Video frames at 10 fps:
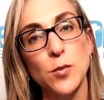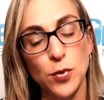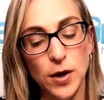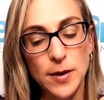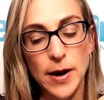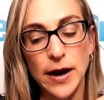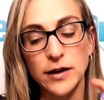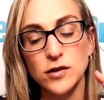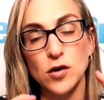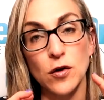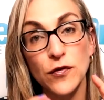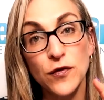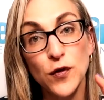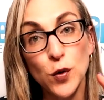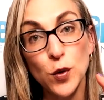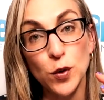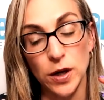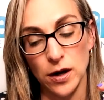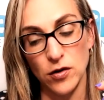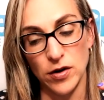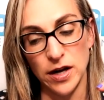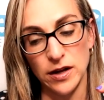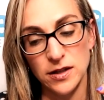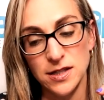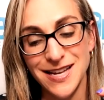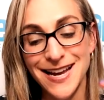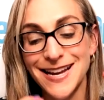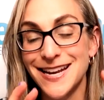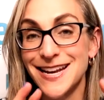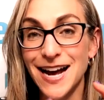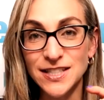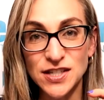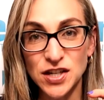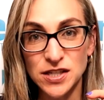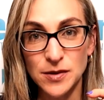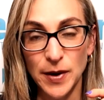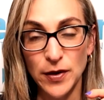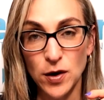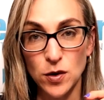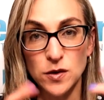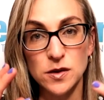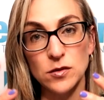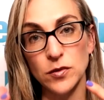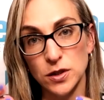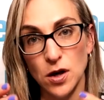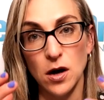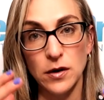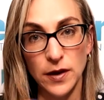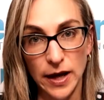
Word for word: Prebiotics are food ingredients not digested by the host, so the dog, the